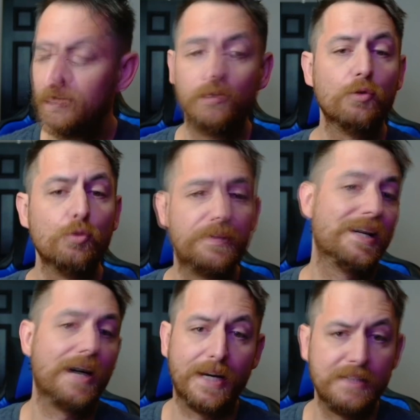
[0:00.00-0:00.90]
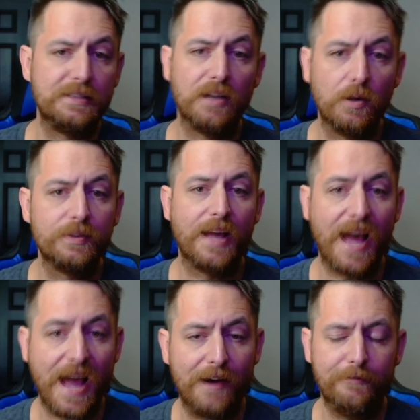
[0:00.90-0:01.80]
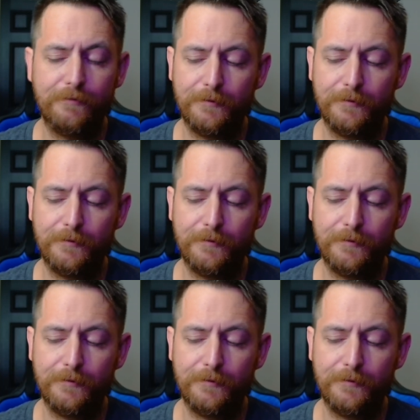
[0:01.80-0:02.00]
loop that I don't have,